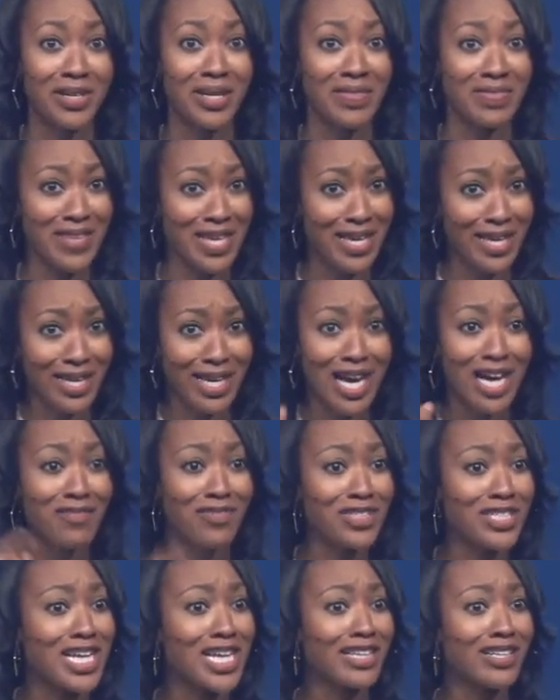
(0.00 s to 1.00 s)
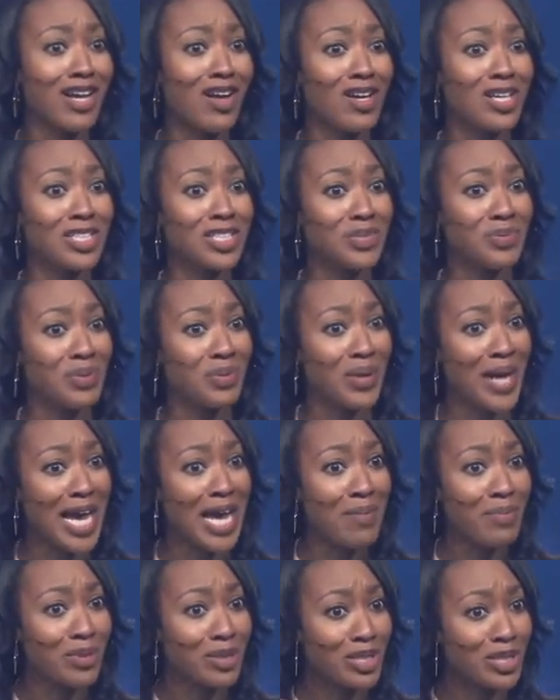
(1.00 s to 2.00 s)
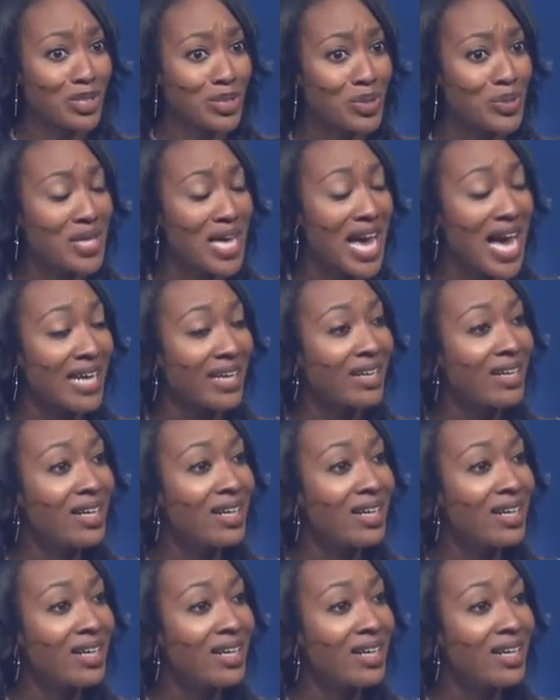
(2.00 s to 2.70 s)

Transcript: and thank God for technology, we were able to do that.